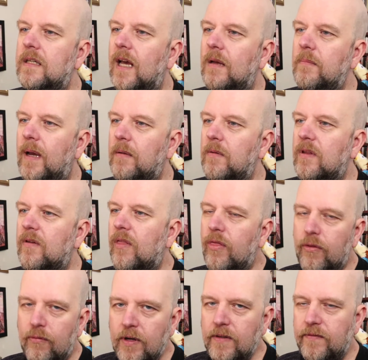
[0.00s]
back with a
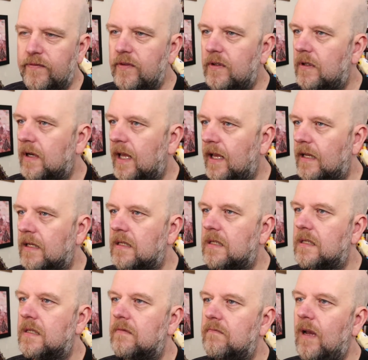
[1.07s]
3-foot-long axe,
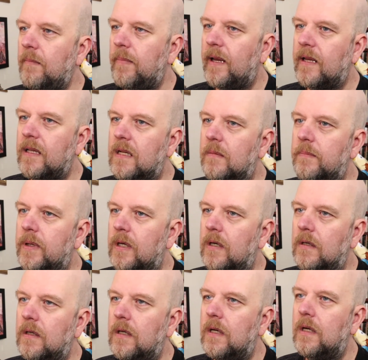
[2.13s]
ran back into the bar,
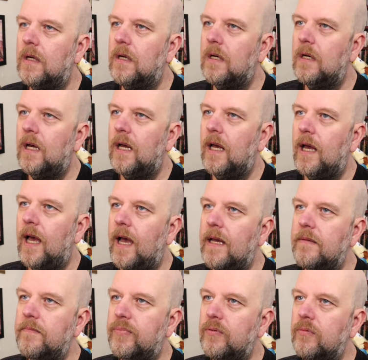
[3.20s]

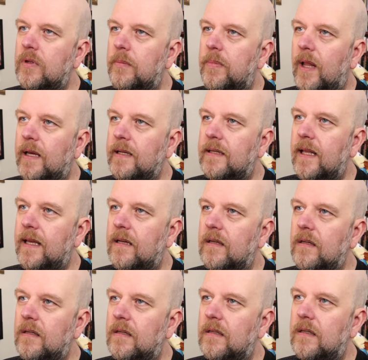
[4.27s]
and brought the blade down
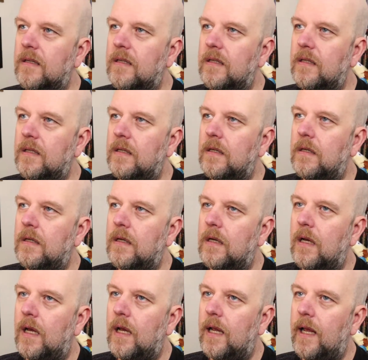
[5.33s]

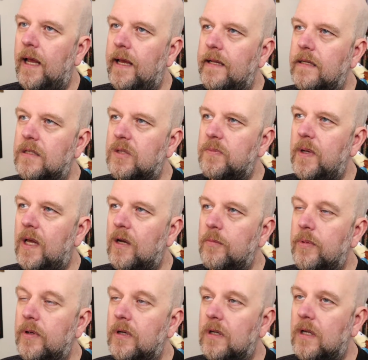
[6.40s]
and split
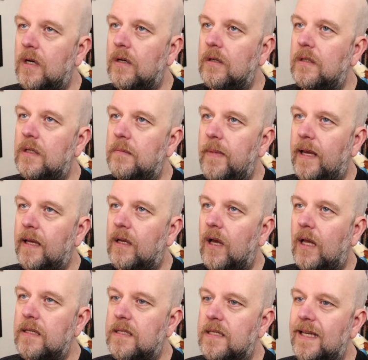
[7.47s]
open gardener Matt
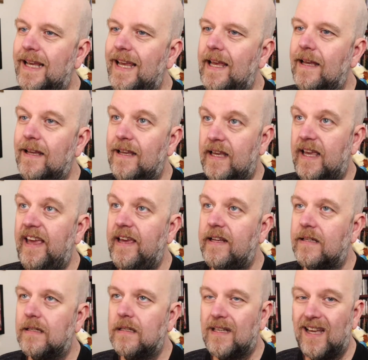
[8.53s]
Cutt's head.
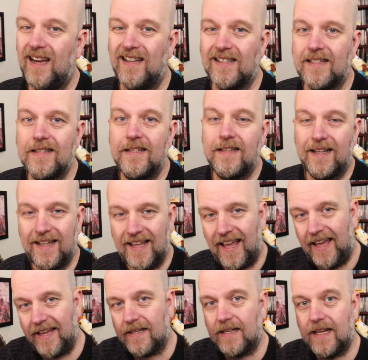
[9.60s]

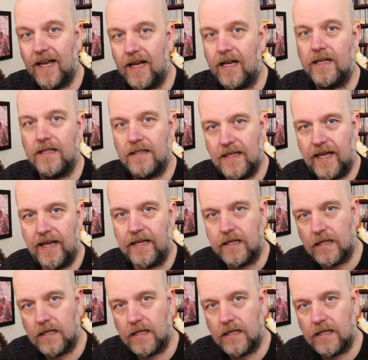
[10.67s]
Head.